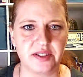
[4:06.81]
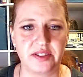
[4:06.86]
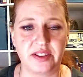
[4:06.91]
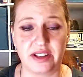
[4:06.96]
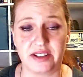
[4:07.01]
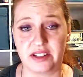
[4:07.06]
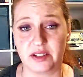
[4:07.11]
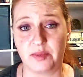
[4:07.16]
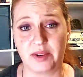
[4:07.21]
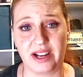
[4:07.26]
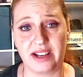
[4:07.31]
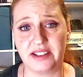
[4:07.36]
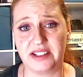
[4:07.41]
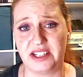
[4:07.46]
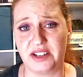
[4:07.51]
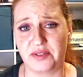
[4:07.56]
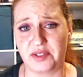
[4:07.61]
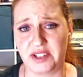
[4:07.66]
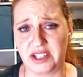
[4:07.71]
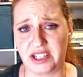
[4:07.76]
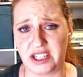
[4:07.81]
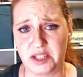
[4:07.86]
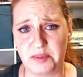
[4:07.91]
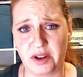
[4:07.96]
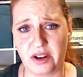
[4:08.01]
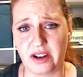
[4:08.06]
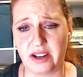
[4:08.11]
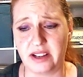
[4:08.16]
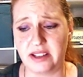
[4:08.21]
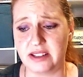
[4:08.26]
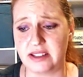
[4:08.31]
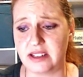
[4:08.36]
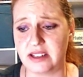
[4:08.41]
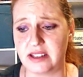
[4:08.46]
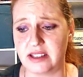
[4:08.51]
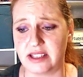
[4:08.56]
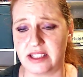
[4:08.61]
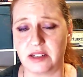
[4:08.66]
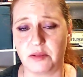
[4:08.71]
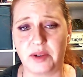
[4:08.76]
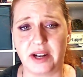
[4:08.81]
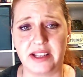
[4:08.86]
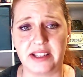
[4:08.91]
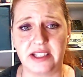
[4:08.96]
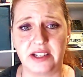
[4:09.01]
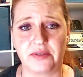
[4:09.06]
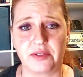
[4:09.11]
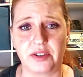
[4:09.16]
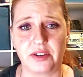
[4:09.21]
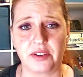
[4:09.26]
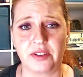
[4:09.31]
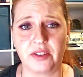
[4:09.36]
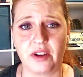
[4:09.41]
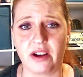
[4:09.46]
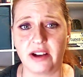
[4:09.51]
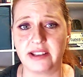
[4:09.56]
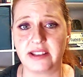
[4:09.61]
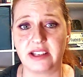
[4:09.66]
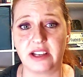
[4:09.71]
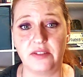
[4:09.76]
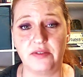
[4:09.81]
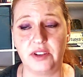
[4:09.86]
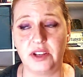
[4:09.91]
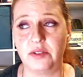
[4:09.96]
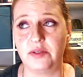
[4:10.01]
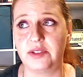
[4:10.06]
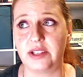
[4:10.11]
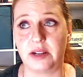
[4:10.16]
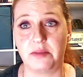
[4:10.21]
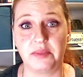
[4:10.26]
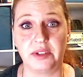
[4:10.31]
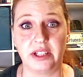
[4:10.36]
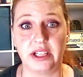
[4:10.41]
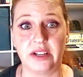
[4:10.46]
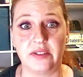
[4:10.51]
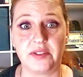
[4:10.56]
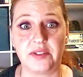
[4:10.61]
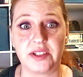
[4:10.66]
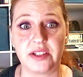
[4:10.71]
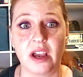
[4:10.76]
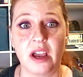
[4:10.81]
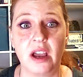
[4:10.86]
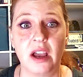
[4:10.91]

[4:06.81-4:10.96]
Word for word: that someone has different experiences, that someone has different thoughts and views and beliefs